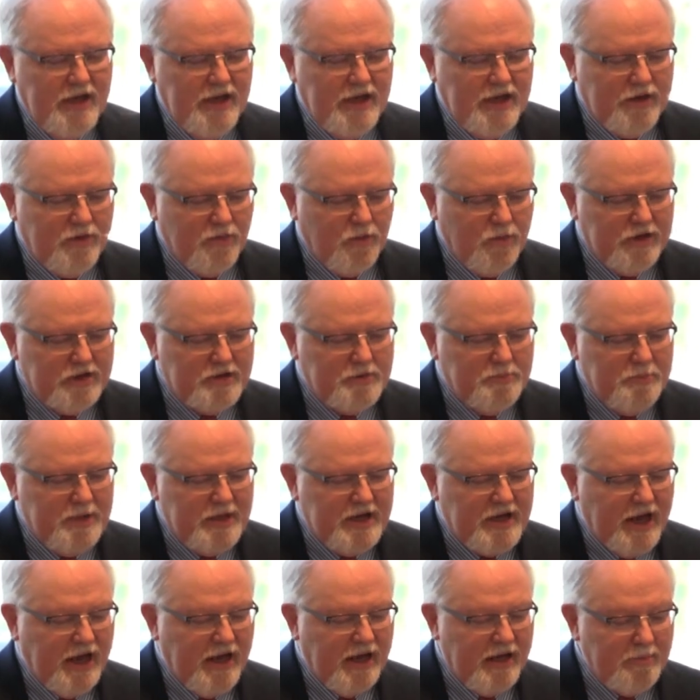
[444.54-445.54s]
It was
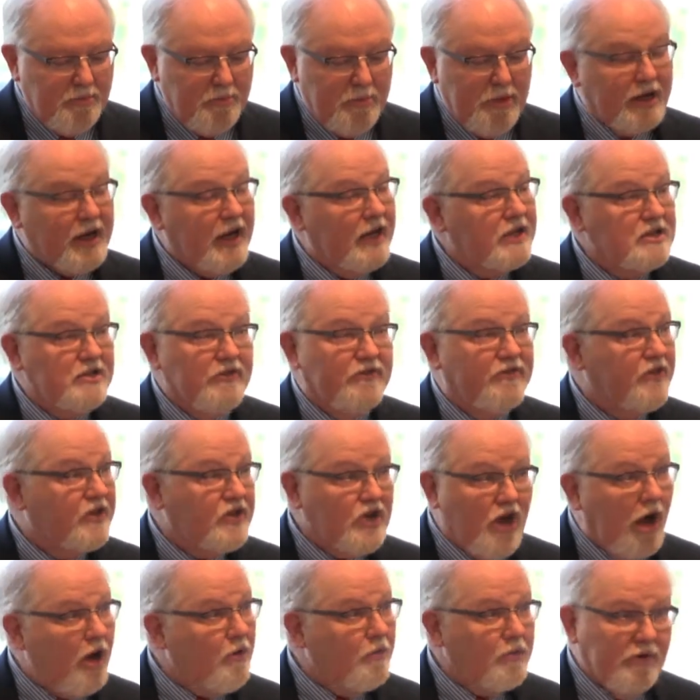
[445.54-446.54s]
begun because of
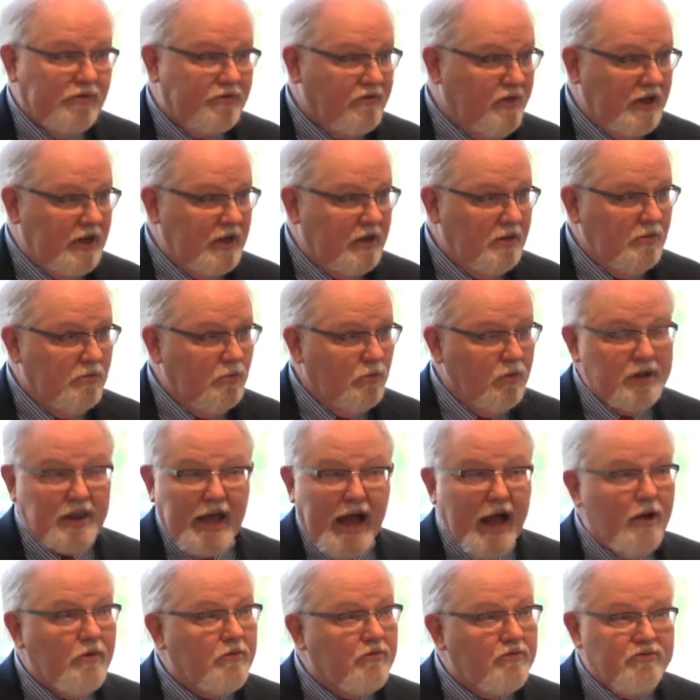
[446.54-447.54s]
photography.
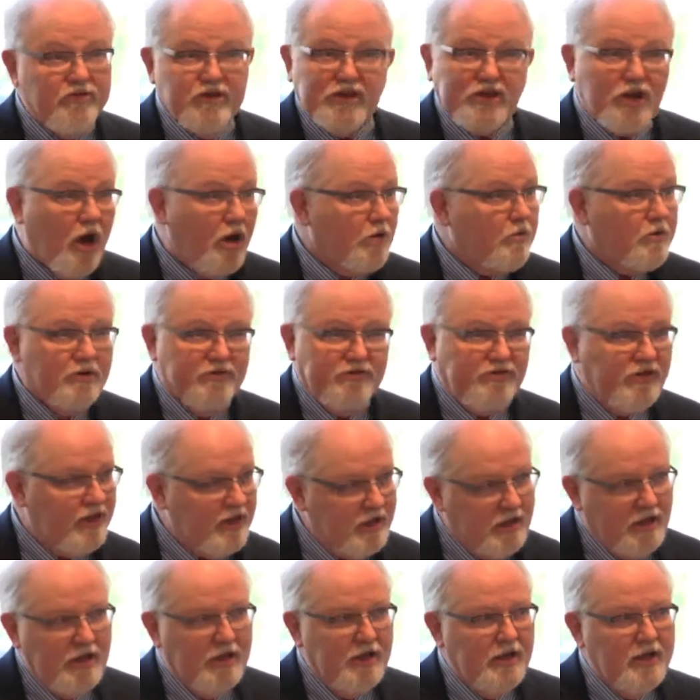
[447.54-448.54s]
Without
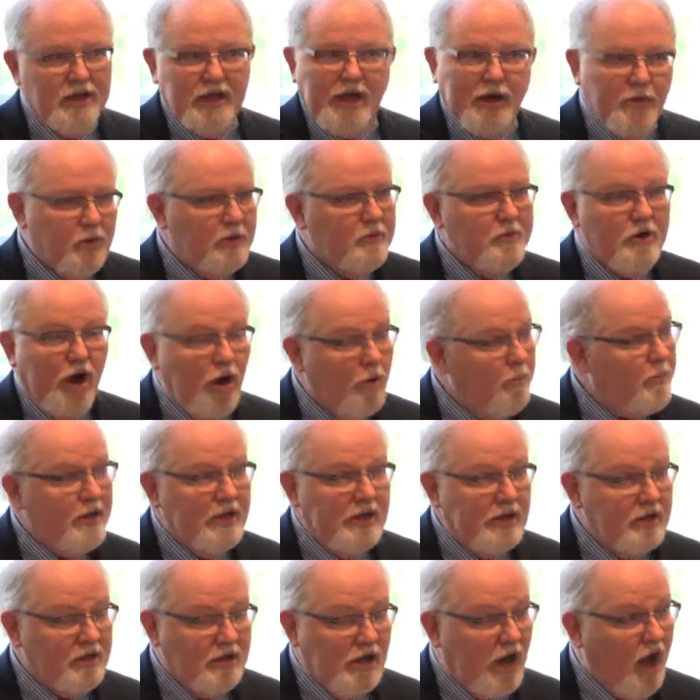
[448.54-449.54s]
photography, there would not
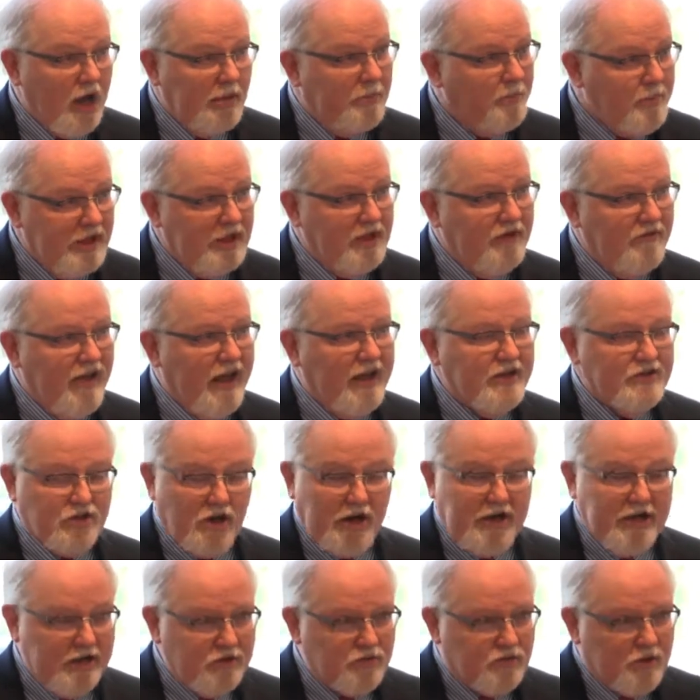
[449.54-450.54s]
be advanced
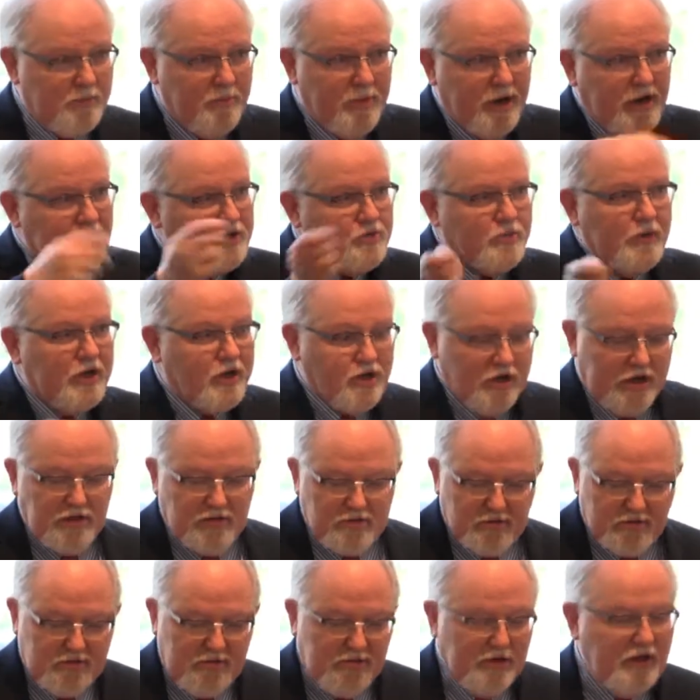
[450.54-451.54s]
art history because we
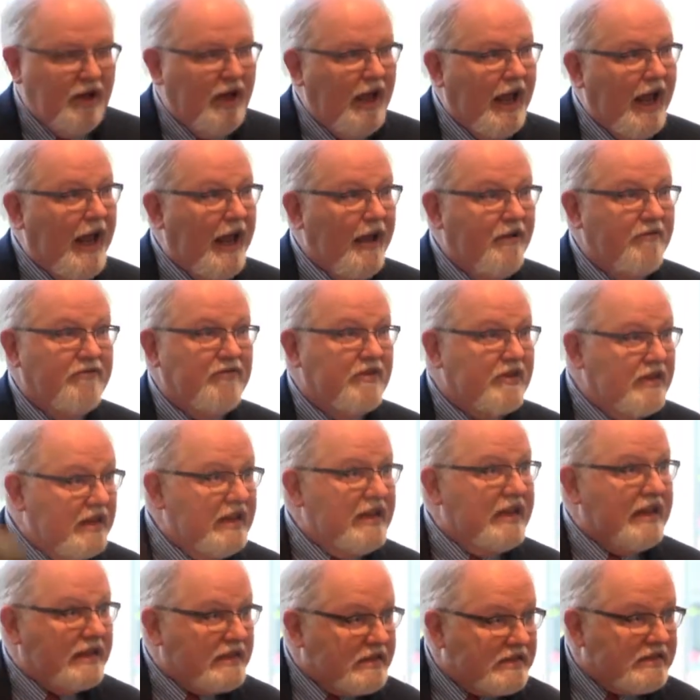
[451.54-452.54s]
couldn't have
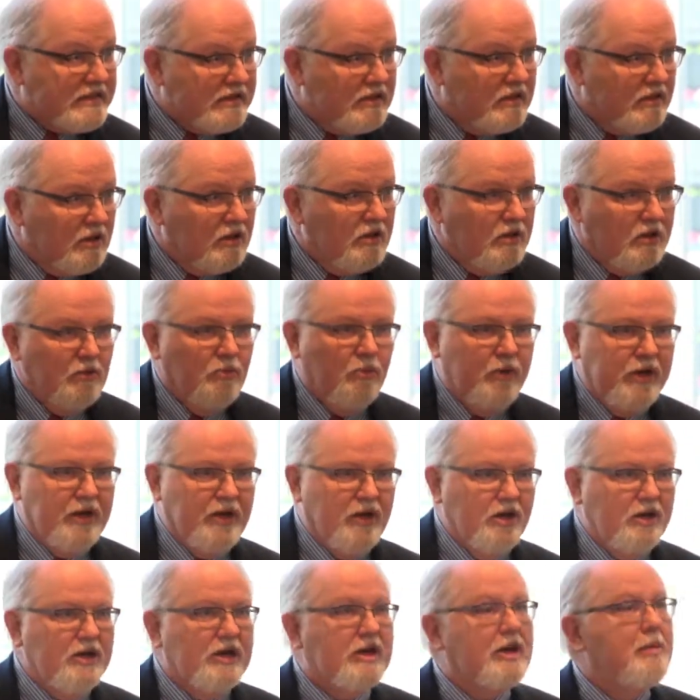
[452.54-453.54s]
this. We
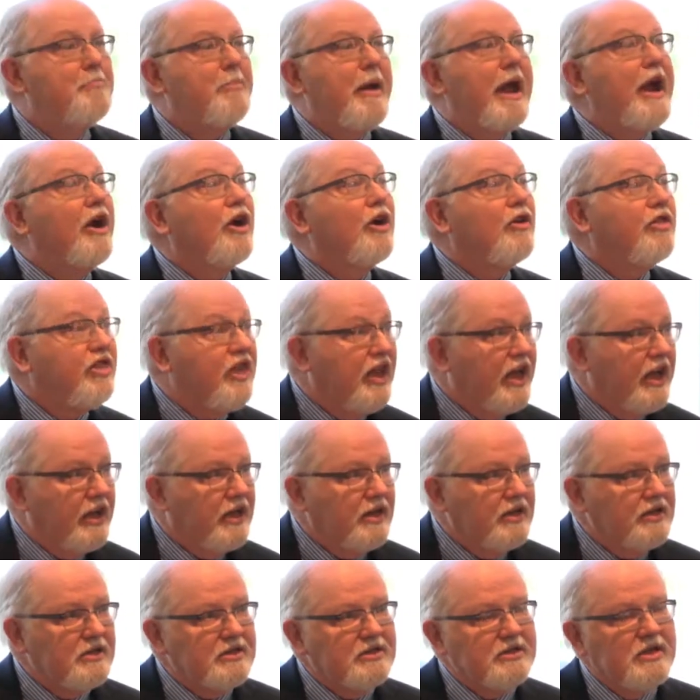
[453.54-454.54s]
couldn't compare
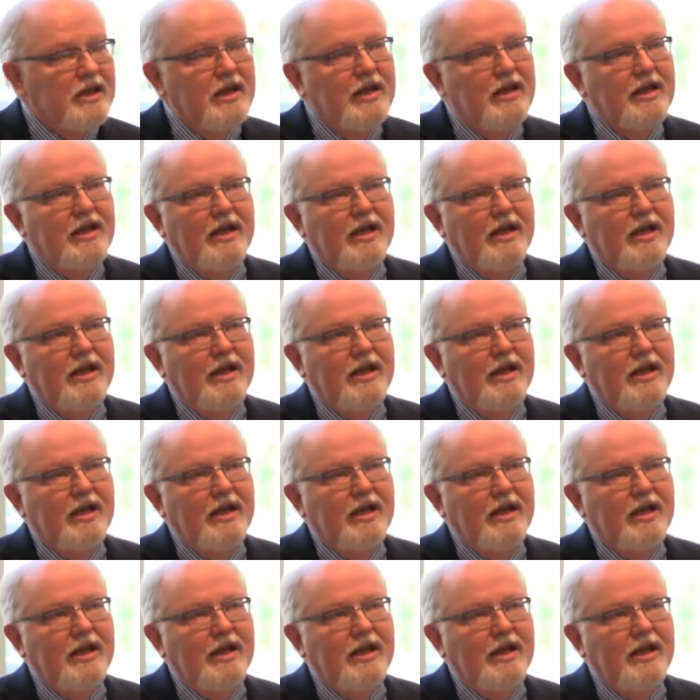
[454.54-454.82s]
things.